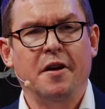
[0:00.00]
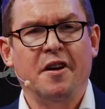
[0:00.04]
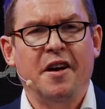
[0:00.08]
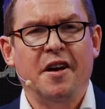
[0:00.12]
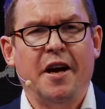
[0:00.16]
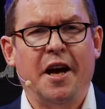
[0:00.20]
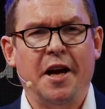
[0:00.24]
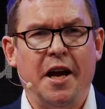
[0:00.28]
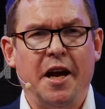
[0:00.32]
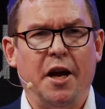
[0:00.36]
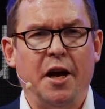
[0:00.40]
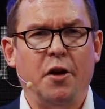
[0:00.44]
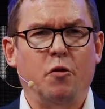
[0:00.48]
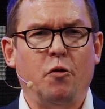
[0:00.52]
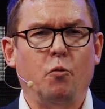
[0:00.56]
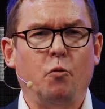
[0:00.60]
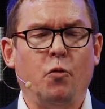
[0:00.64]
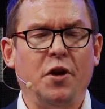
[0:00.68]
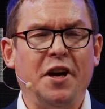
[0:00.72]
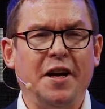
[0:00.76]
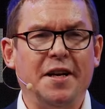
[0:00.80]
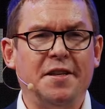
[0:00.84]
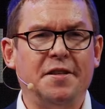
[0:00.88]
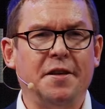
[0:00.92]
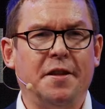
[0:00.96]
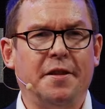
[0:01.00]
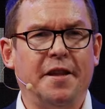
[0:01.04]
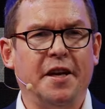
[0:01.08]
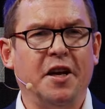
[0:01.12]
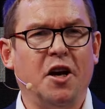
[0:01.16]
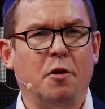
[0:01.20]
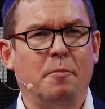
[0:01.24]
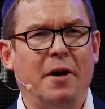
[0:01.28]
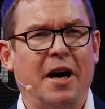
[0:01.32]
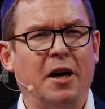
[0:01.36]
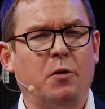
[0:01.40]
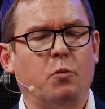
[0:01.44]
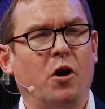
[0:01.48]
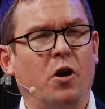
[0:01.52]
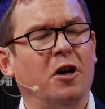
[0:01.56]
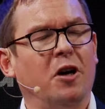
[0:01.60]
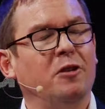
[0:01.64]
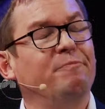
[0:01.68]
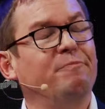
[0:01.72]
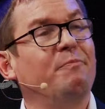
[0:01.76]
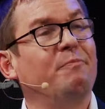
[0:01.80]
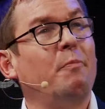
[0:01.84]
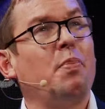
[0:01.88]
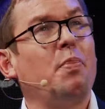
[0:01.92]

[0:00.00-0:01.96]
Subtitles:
And then we need to think about, well,